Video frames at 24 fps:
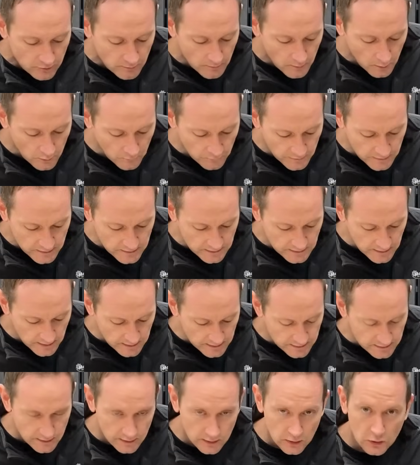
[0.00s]
remove this
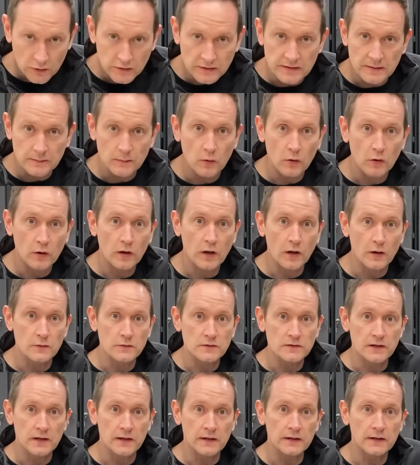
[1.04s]
disc and look at it more
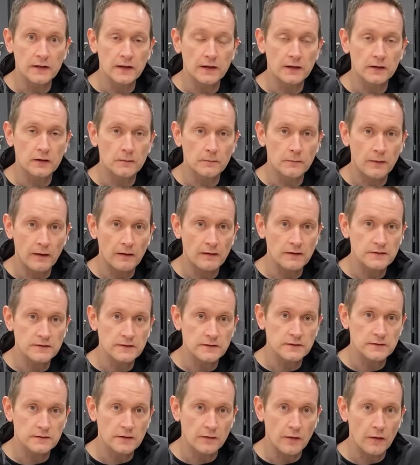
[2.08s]
closely in
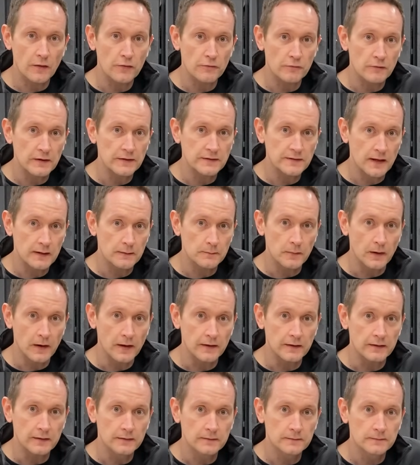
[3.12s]
comparison to the 310
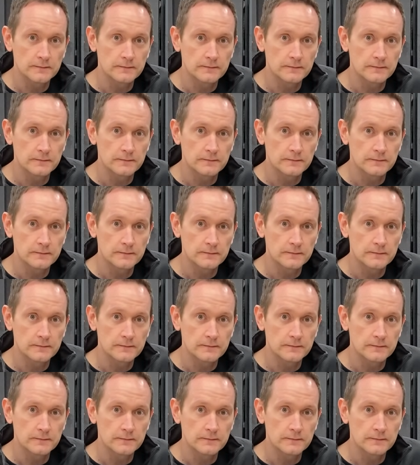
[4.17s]
blade.